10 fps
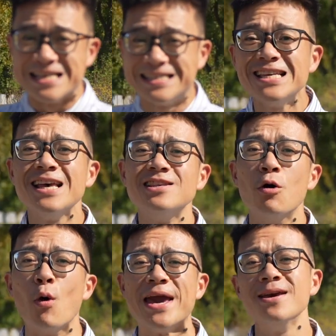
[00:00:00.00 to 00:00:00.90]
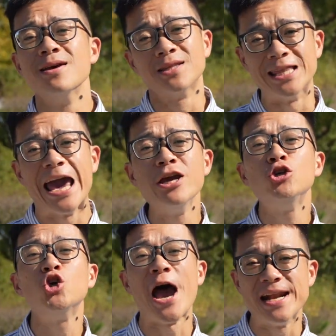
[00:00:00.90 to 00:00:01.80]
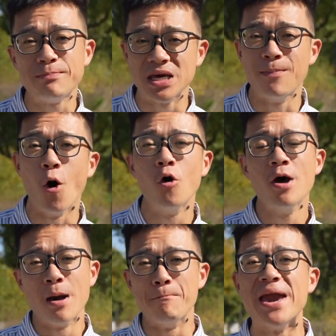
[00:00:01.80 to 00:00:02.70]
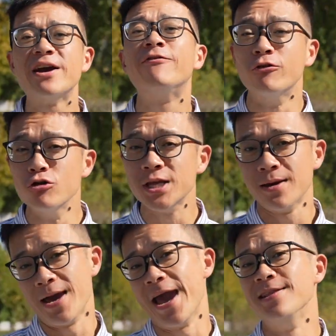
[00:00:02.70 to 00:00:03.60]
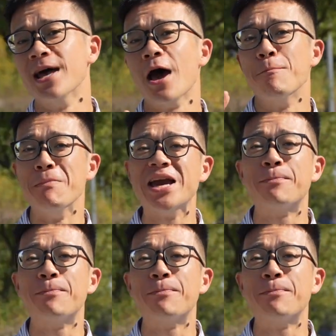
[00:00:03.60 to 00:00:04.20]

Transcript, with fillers: This is the way today China people make food and make